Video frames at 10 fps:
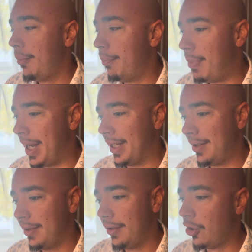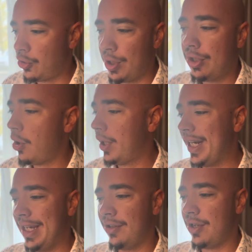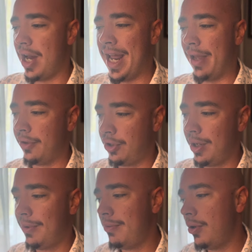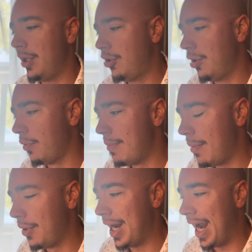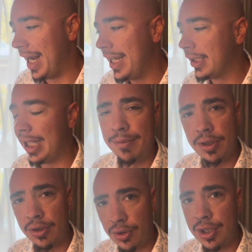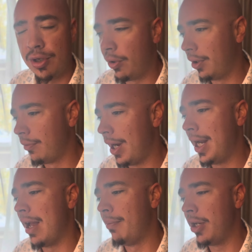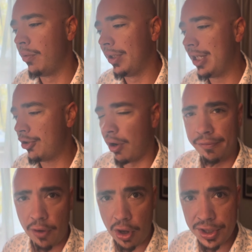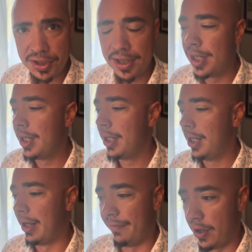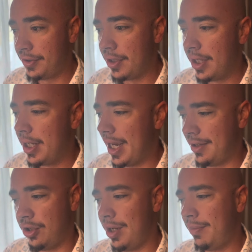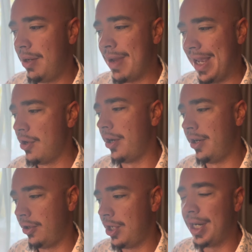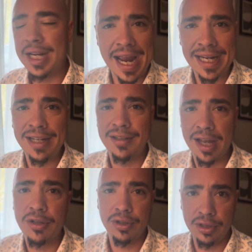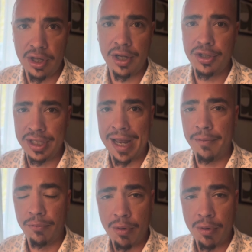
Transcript: But the Treat token is not out. The SHIB community should remember that any claims of the Treat token right now being released are false, as the SHIB team has not initiated any such launch yet.